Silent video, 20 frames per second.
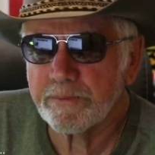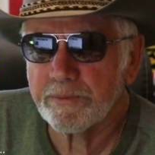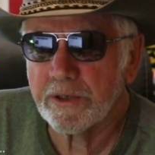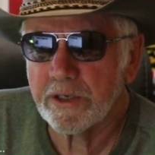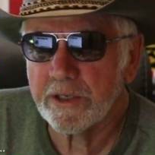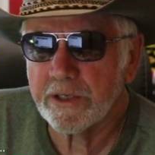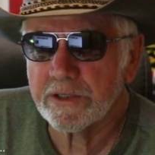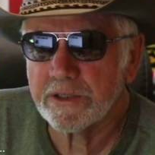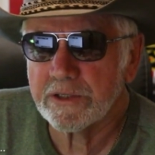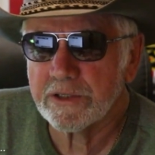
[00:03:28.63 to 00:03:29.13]

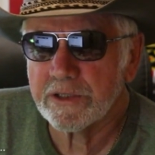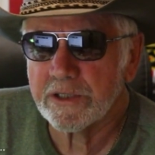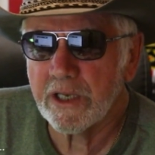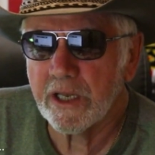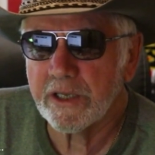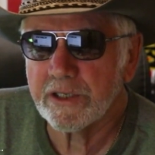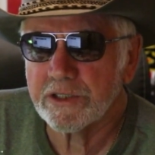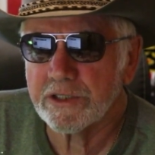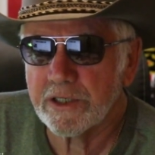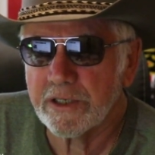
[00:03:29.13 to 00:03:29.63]
police
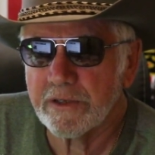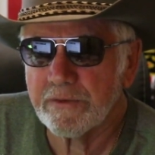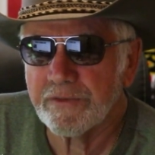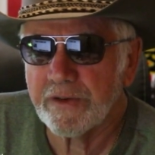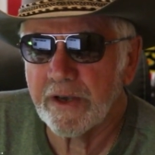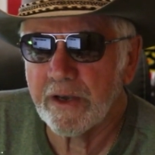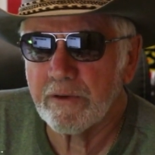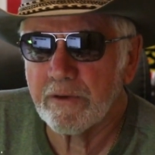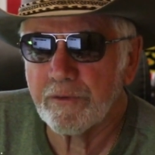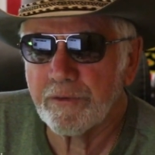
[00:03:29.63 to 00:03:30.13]
allegedly
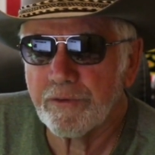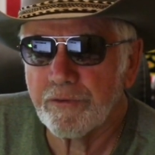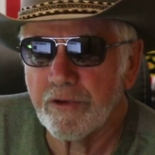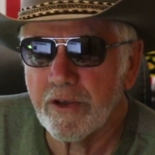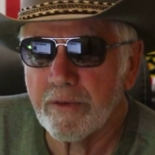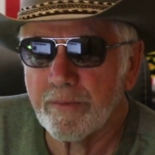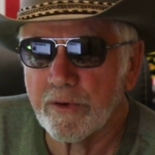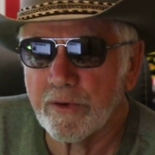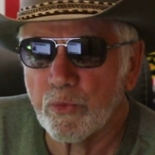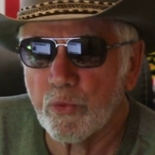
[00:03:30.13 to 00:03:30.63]
found
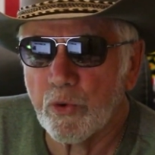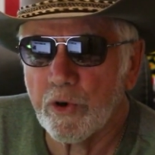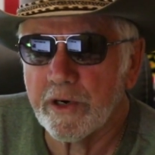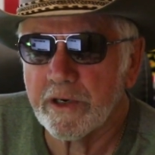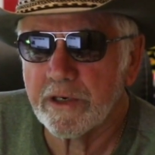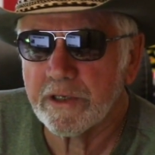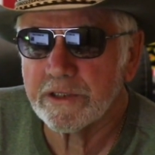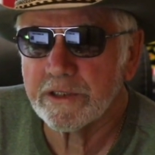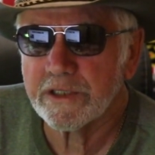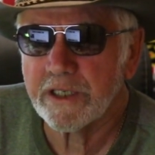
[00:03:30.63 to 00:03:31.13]
Freeman
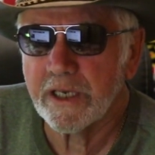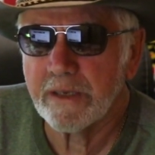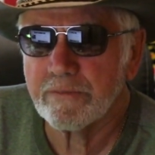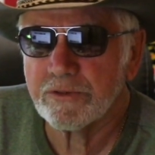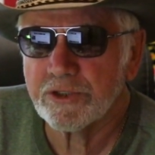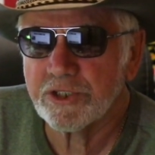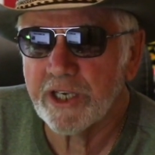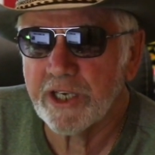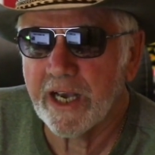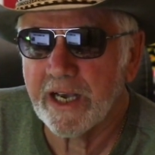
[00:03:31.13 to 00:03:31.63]
wearing the same
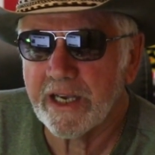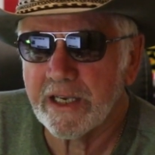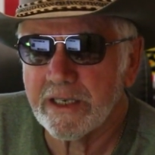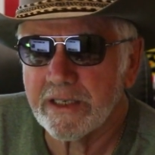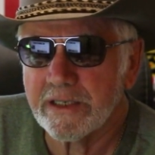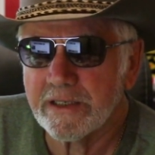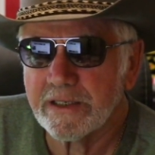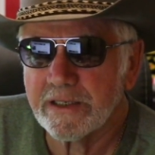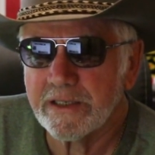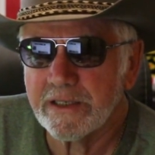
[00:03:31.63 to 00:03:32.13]

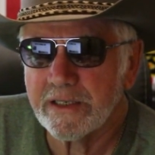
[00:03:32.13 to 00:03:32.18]
jacket